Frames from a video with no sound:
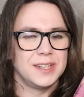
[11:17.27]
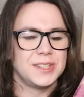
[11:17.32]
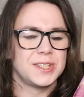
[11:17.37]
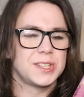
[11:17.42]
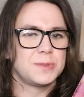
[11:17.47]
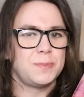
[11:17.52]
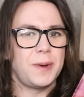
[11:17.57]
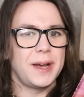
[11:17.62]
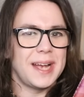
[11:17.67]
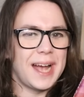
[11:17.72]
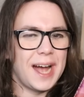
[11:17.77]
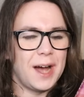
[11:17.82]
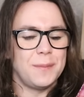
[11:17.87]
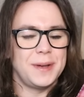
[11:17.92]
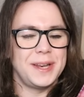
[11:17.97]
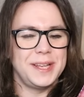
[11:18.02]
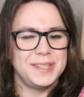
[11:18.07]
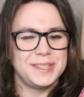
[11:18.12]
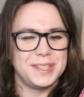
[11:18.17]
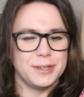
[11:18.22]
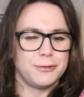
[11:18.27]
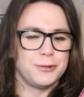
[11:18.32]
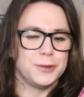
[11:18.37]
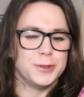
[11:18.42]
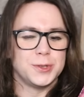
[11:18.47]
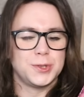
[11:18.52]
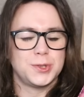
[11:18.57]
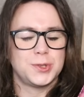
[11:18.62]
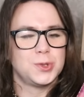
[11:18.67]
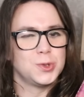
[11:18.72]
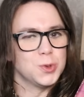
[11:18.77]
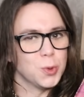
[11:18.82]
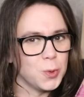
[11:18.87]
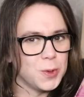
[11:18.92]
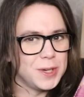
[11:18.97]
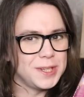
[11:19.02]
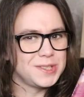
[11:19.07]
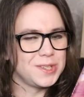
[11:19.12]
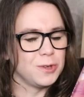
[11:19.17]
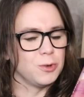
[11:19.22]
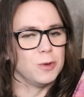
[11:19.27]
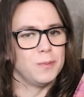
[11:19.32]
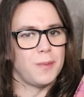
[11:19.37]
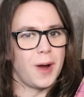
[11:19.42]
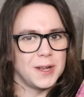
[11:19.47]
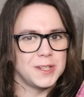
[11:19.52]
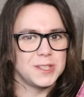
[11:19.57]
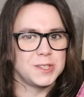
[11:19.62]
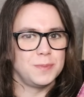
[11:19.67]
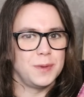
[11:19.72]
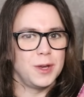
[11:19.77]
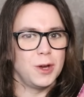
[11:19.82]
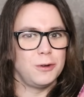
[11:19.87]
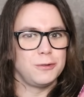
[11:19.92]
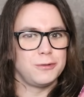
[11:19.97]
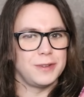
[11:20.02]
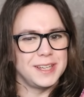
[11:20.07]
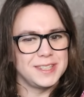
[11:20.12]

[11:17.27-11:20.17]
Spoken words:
And despite how many different stories it reminds me of,